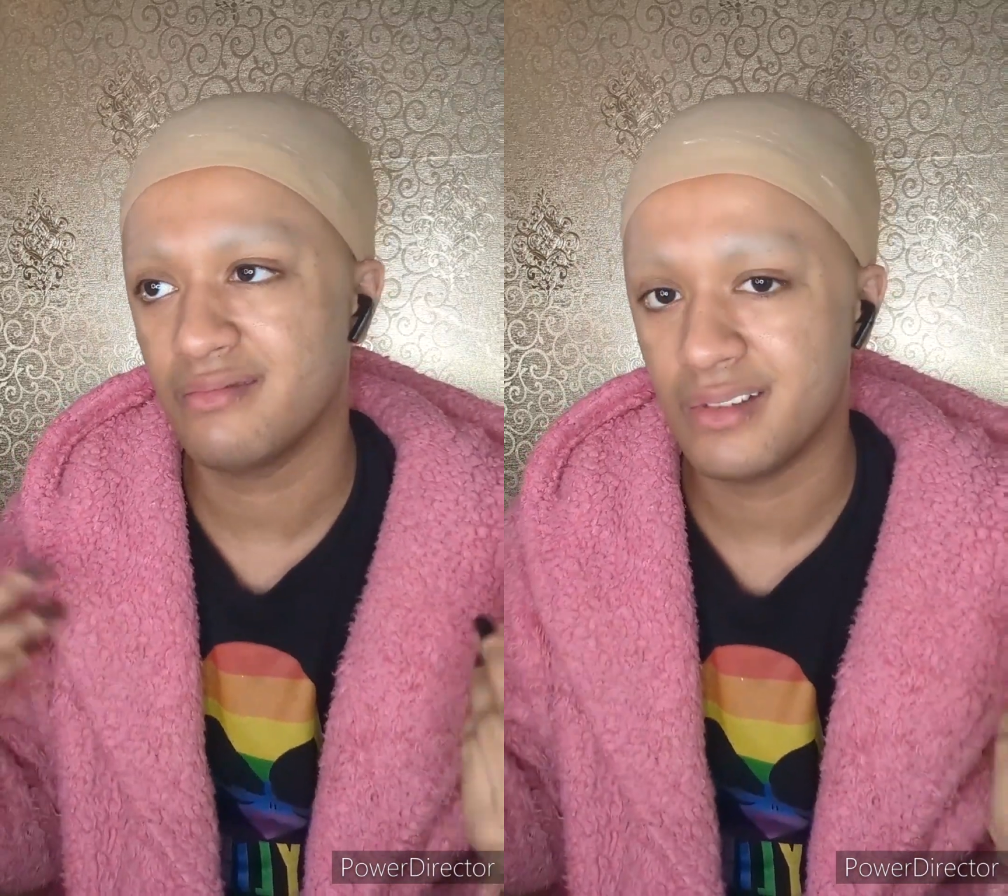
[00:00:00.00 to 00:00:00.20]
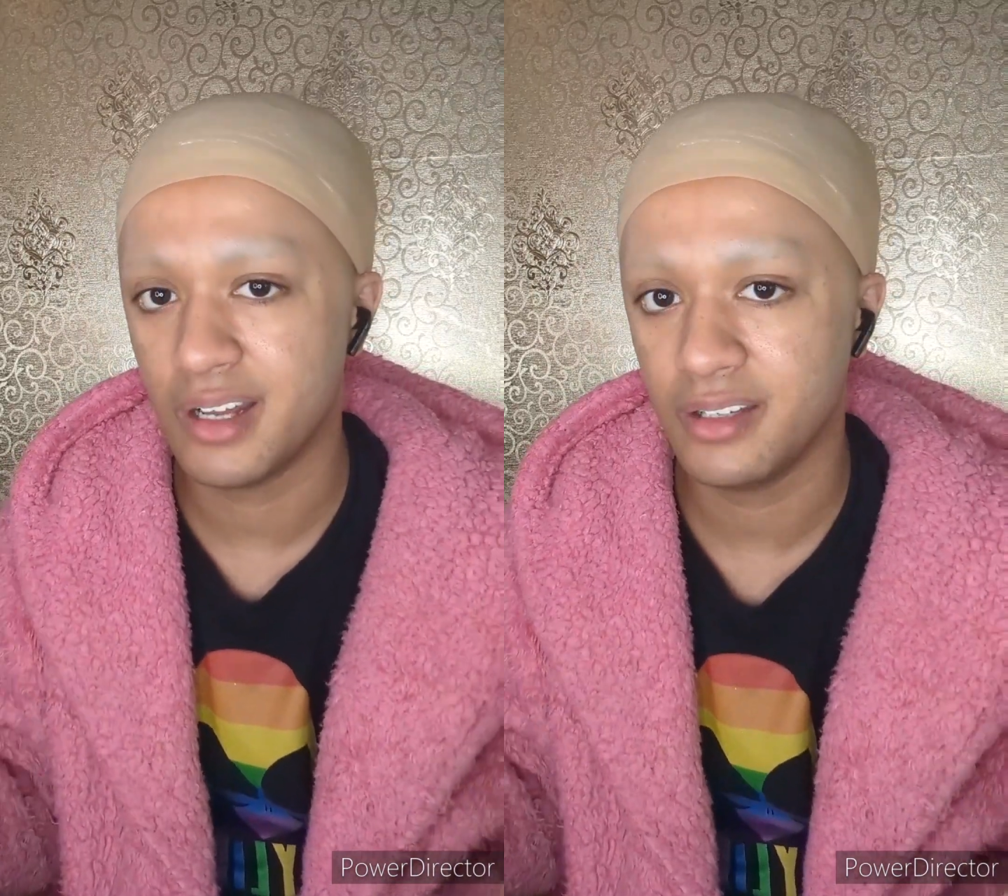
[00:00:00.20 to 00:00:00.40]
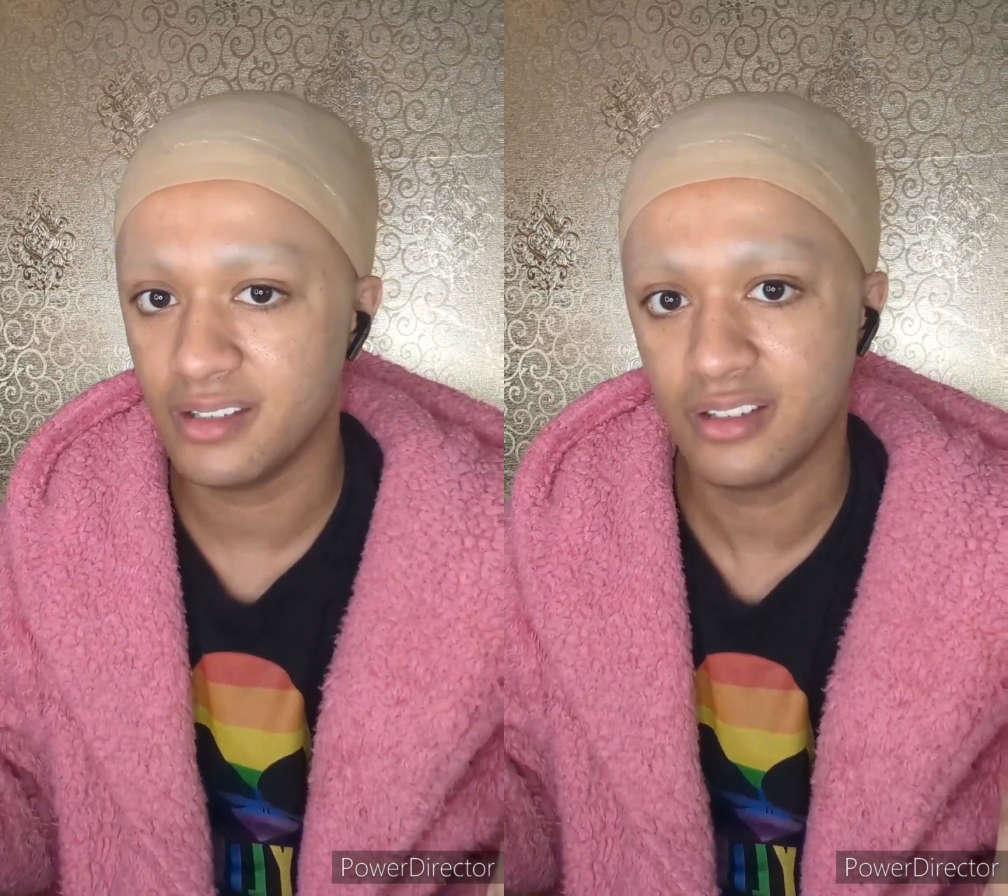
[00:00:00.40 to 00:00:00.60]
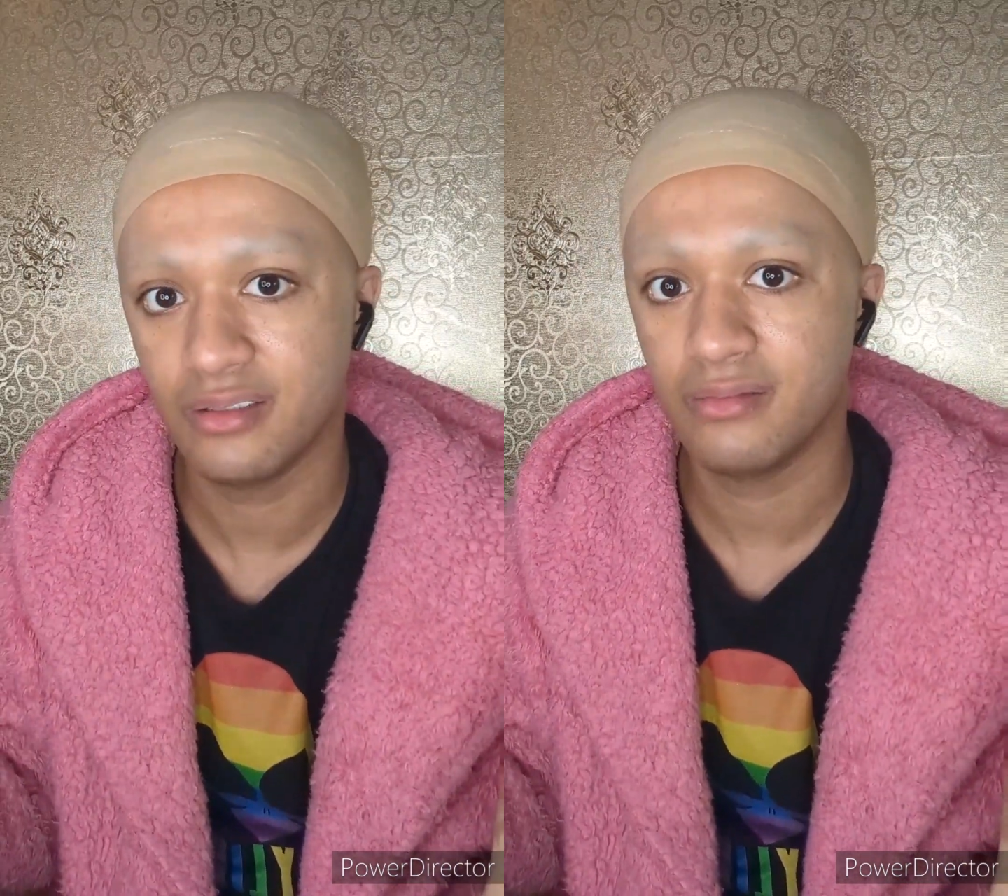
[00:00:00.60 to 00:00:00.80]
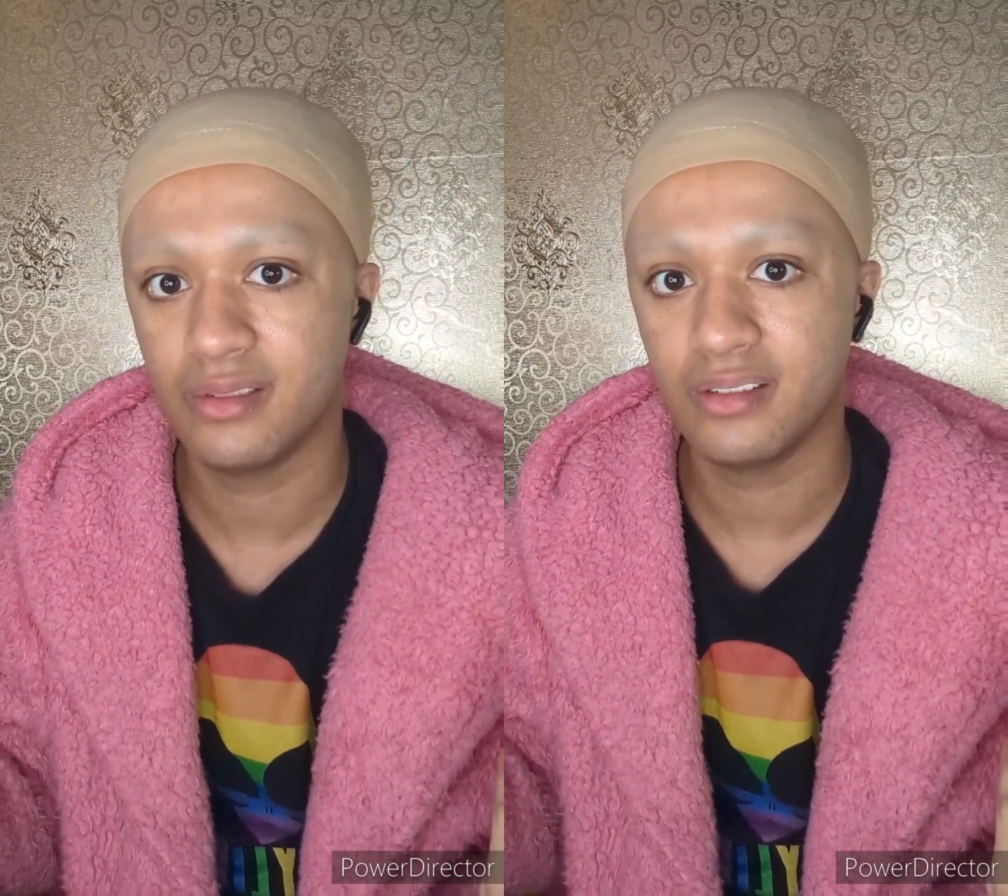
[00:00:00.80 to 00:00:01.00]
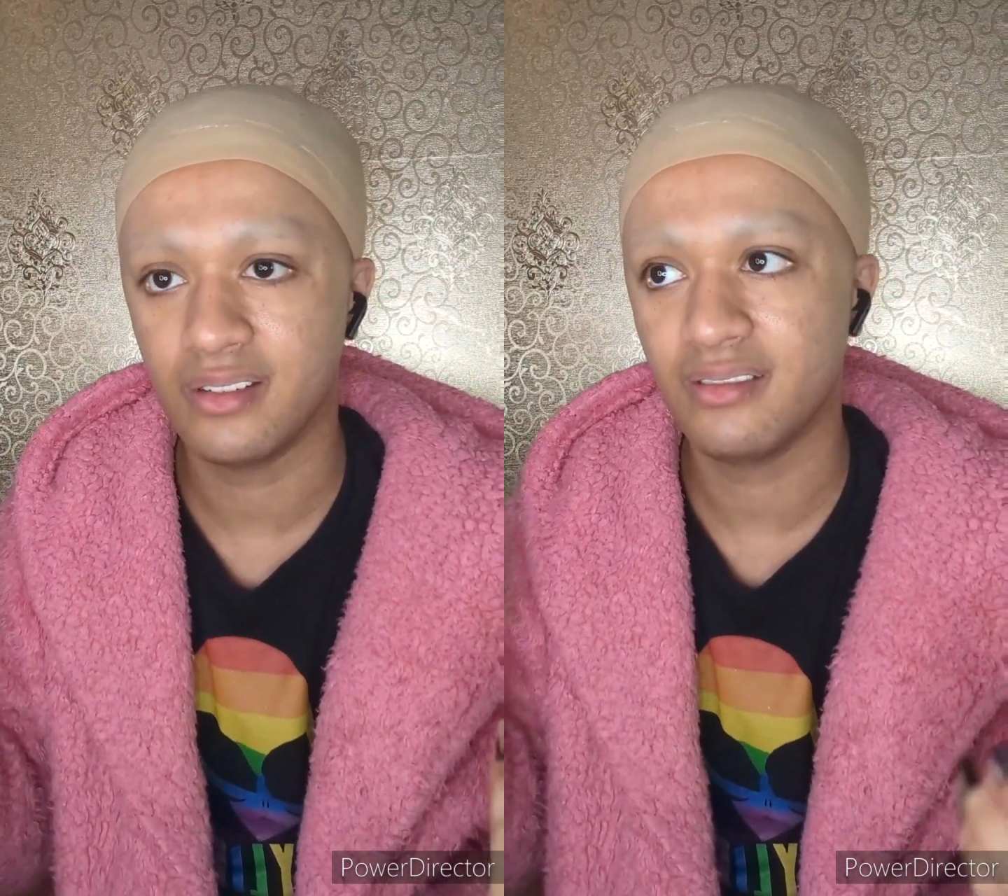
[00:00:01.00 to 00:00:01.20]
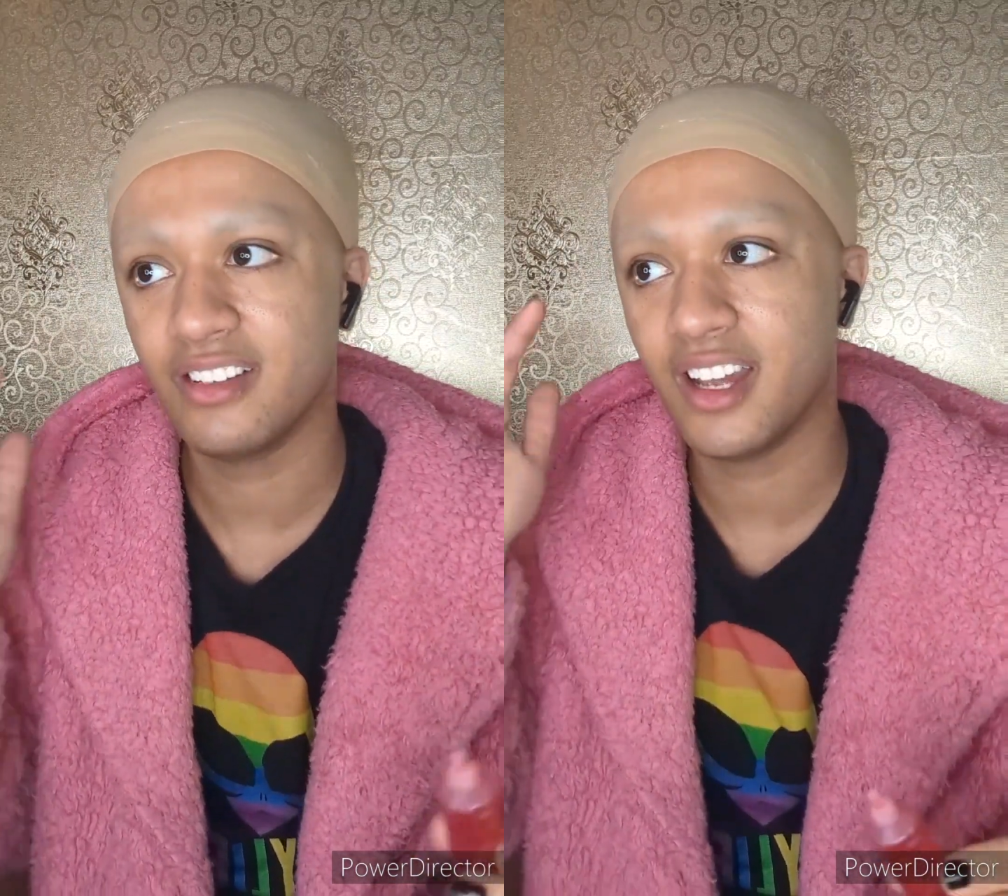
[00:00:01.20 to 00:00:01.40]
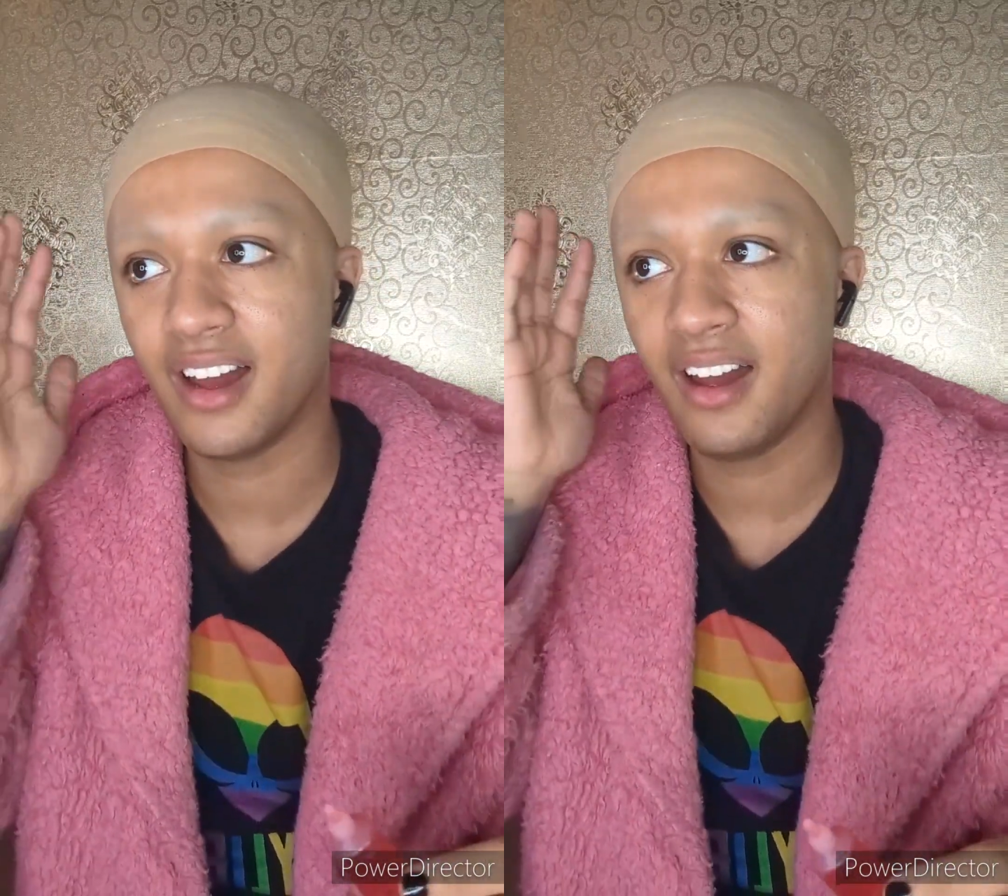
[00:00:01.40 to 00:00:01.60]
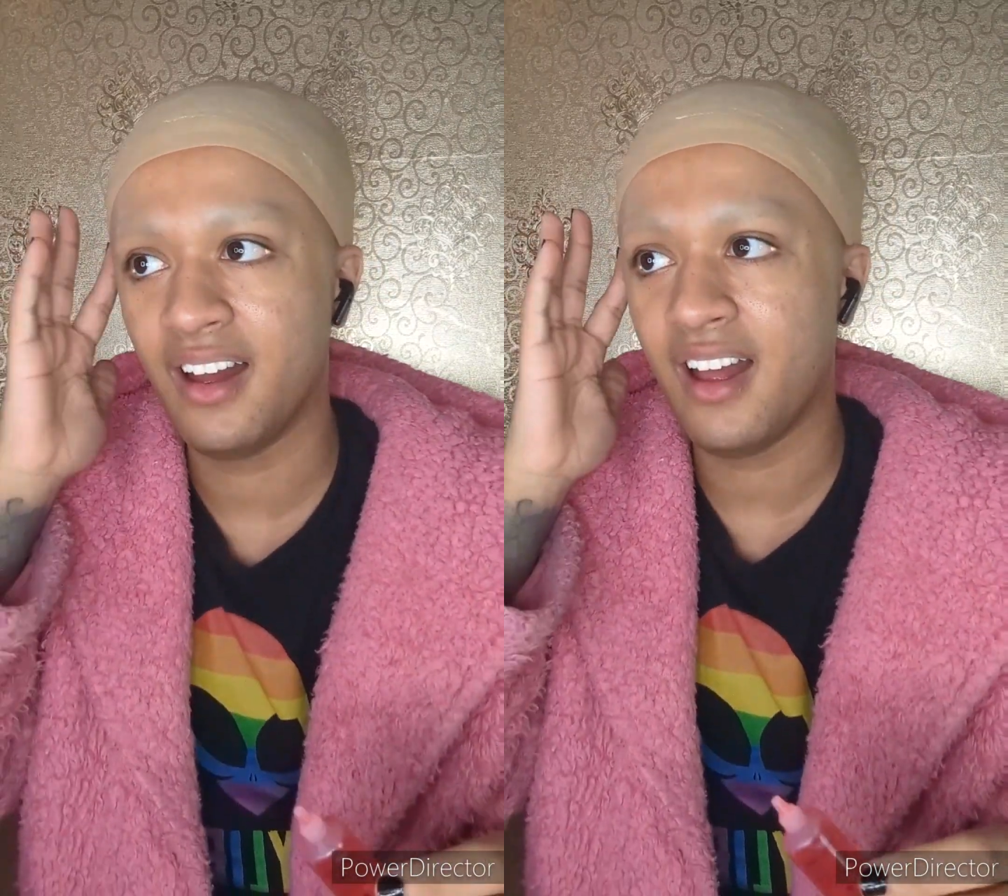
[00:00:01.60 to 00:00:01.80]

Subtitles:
I assumed, yeah.